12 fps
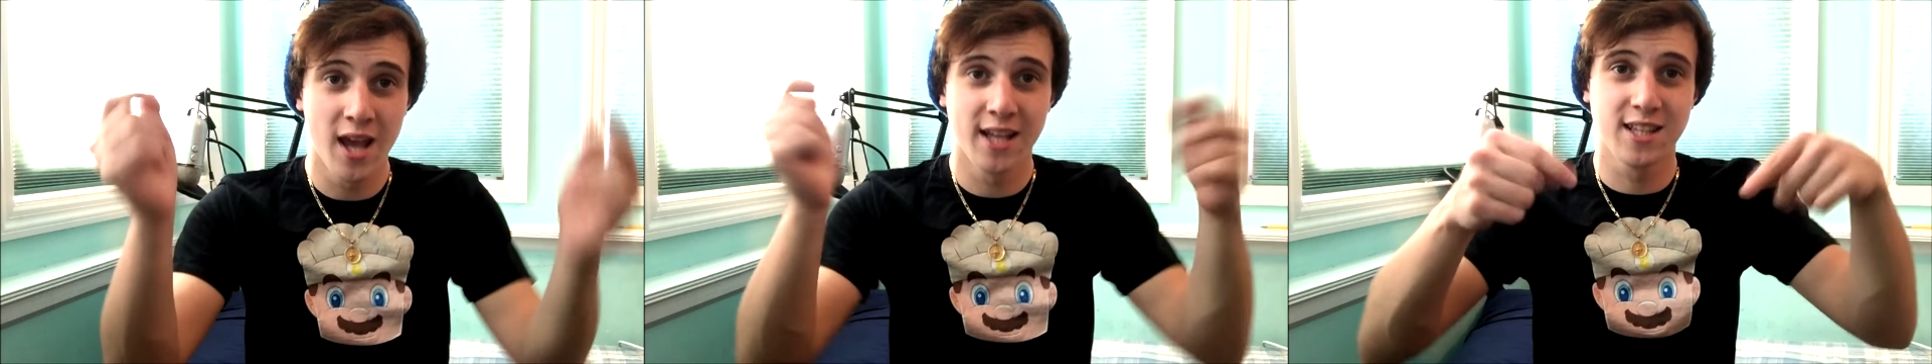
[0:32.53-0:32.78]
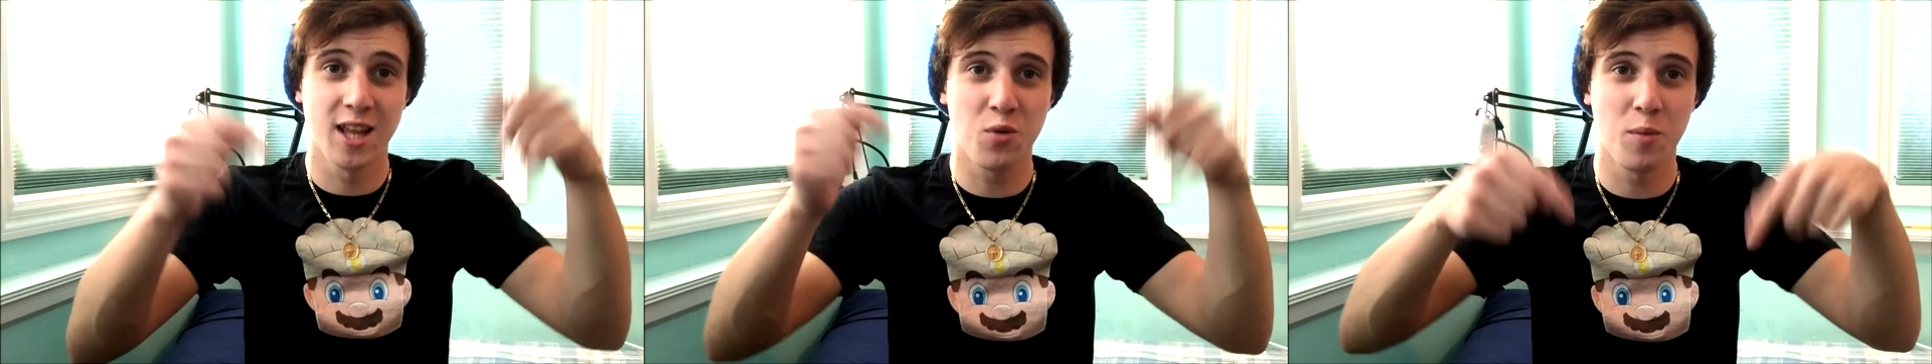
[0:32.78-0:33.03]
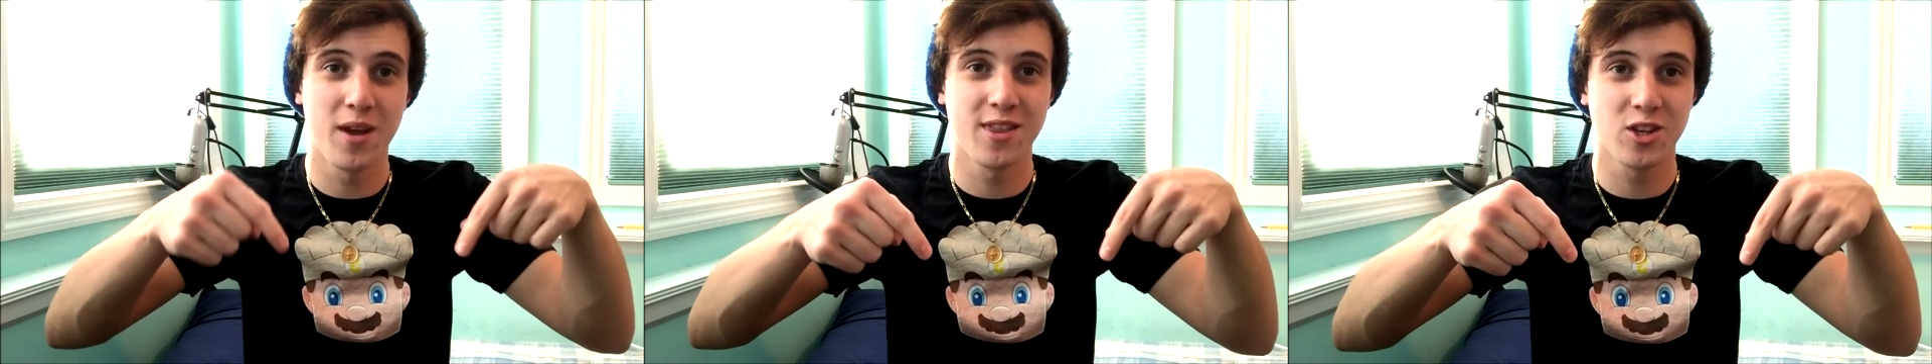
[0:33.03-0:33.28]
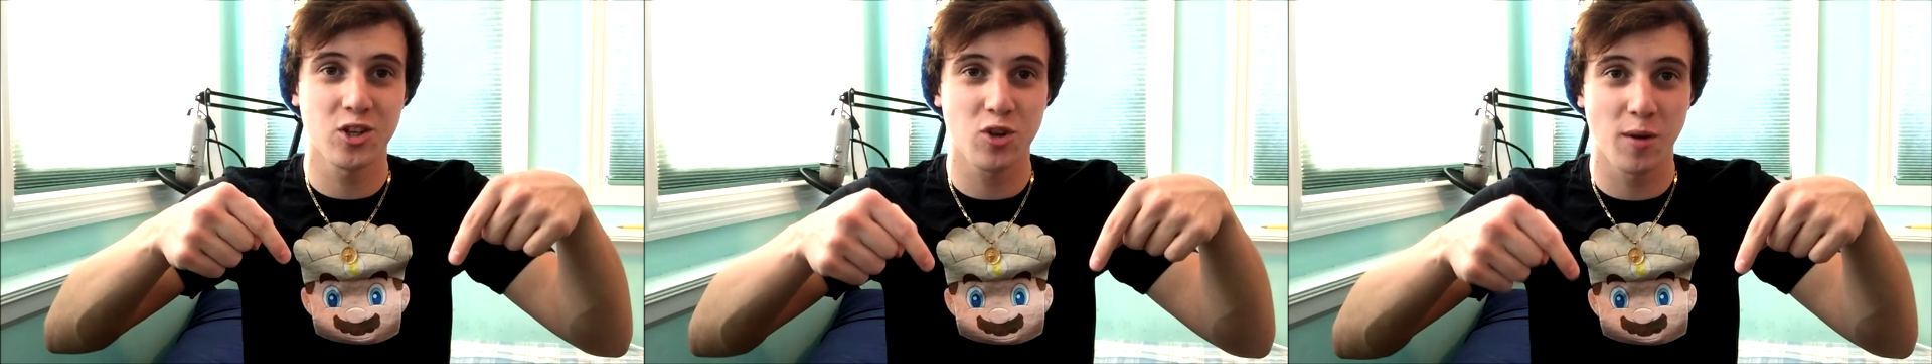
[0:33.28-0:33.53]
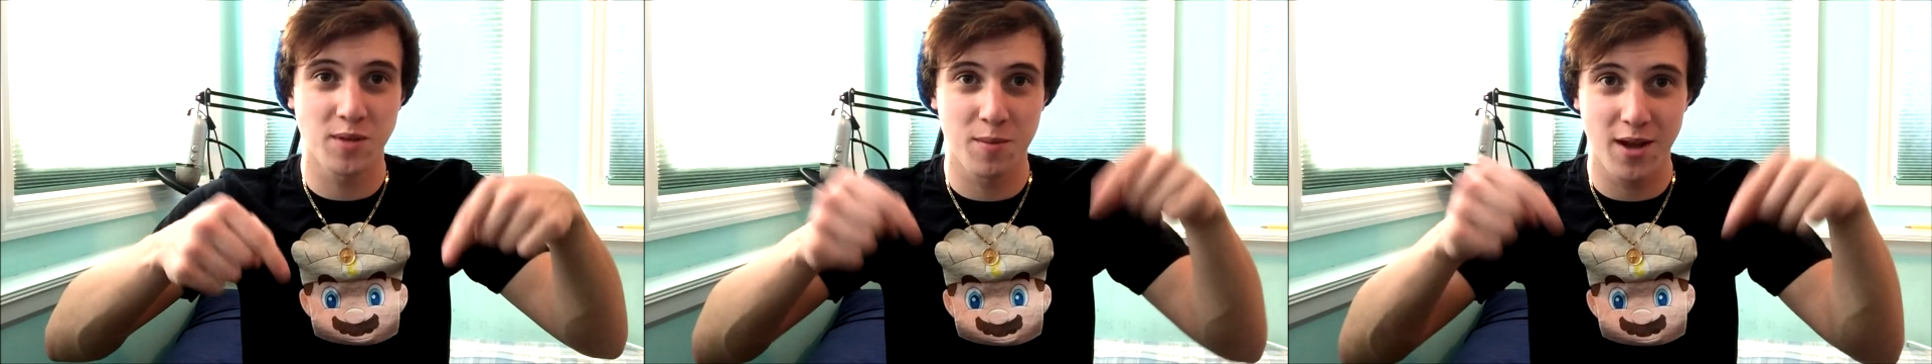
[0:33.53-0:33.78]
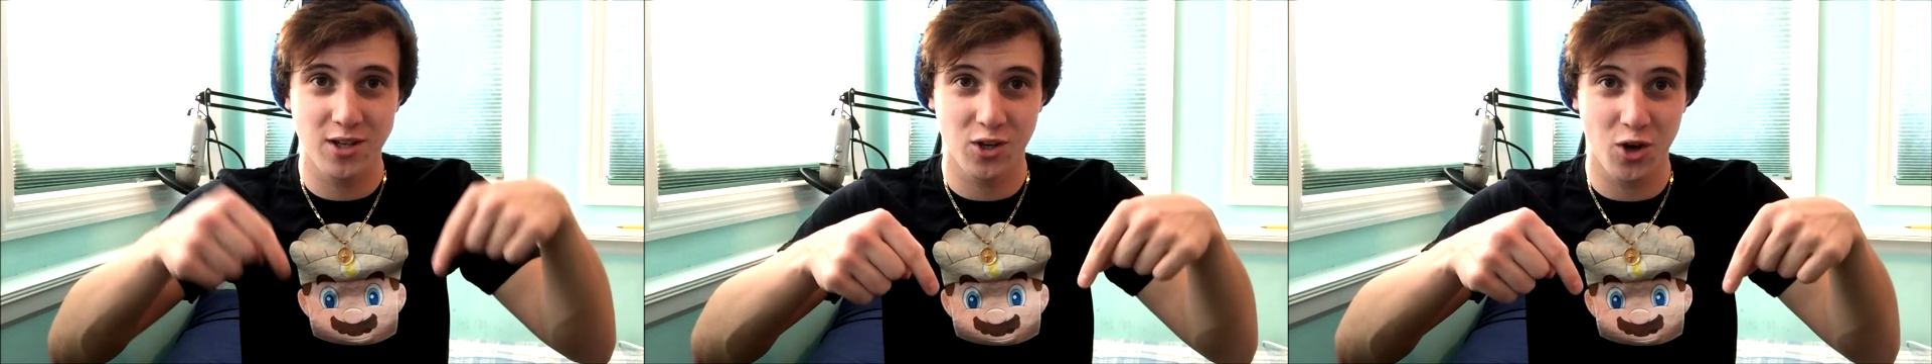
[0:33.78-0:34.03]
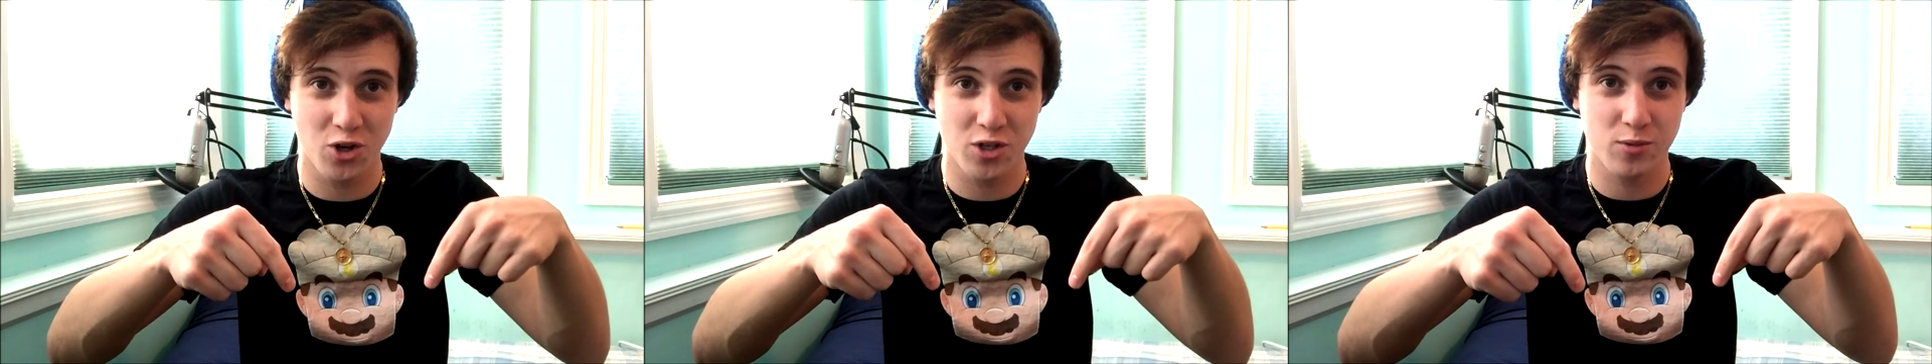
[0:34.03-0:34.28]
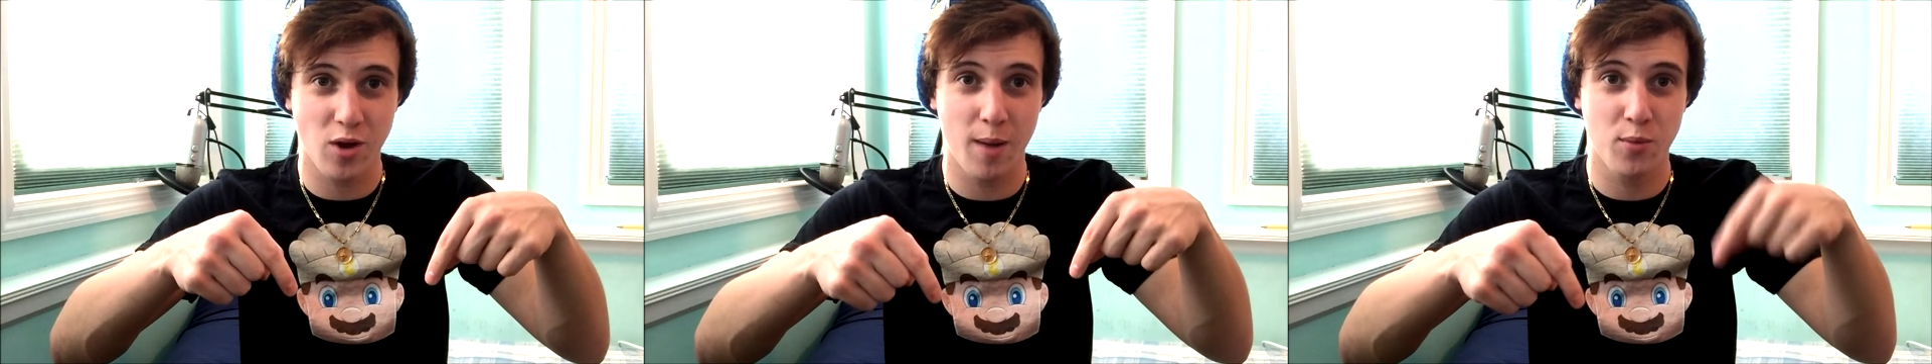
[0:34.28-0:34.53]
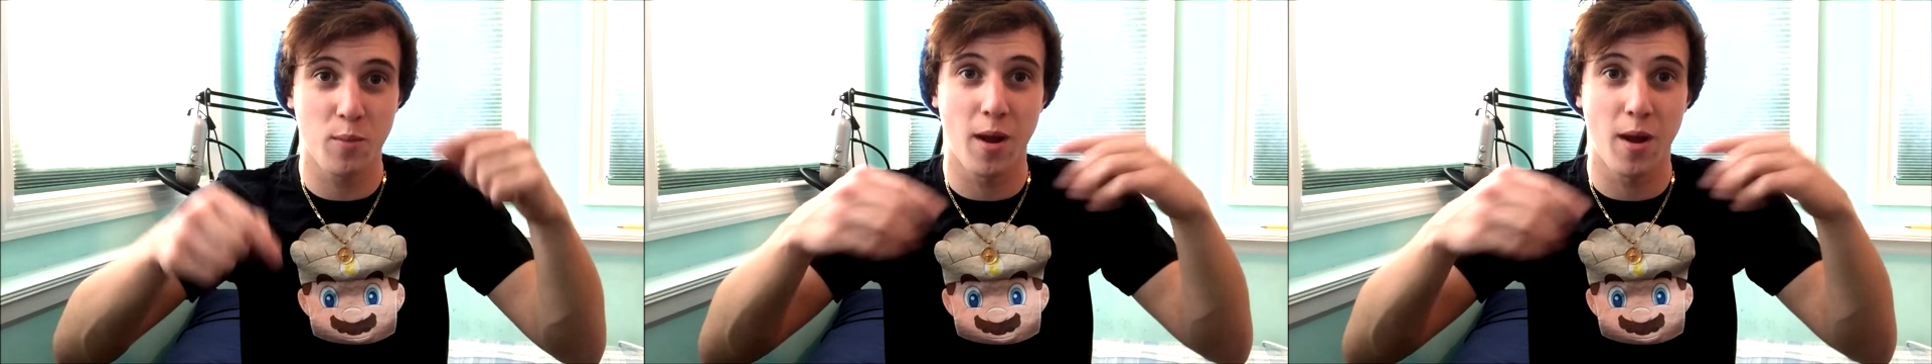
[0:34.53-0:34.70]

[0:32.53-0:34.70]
His link will be in the description. Make sure to go subscribe